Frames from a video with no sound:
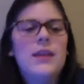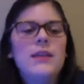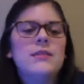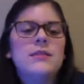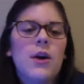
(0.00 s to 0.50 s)

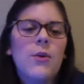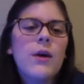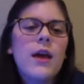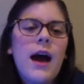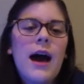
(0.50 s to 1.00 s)
So,
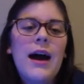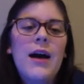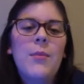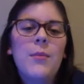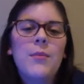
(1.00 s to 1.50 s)

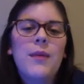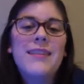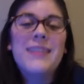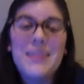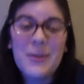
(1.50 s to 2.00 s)
and
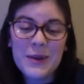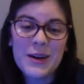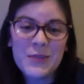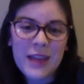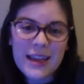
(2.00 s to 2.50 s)
then the
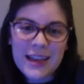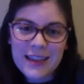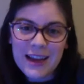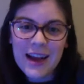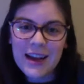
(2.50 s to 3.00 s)
widow lady
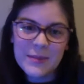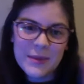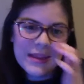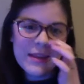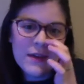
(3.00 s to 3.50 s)
that Huck had
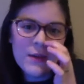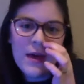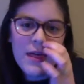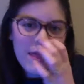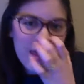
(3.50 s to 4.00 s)
been living
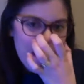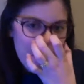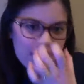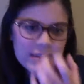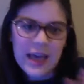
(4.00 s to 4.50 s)
with
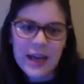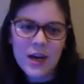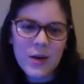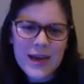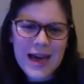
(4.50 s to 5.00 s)
is like,
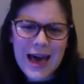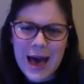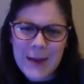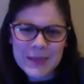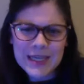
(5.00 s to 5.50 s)
"Oh yeah,
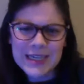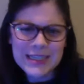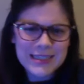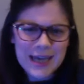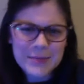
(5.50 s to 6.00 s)
I'm gonna
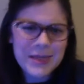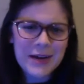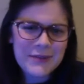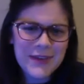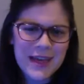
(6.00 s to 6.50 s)
adopt
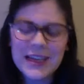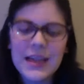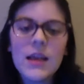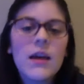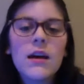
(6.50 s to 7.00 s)
Huck Finn."
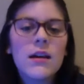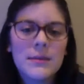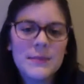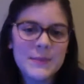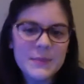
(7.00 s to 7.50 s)

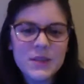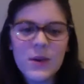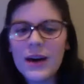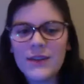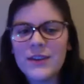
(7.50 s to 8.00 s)
So
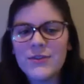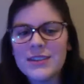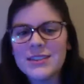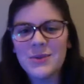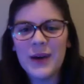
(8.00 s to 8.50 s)
Huck Finn
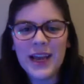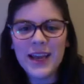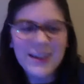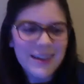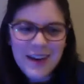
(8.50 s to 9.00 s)
runs away
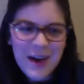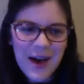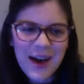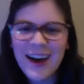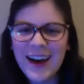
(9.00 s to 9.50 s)

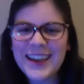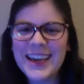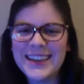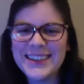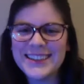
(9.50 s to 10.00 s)

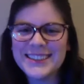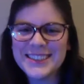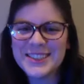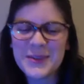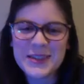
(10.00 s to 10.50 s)
again.
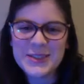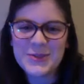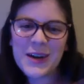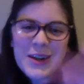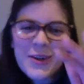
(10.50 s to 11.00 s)
So he's
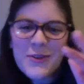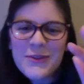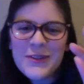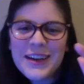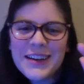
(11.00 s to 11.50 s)
running over a
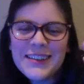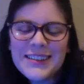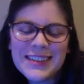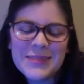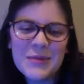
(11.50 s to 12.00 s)

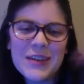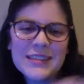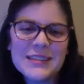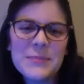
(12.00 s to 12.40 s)
field, and the movie ends.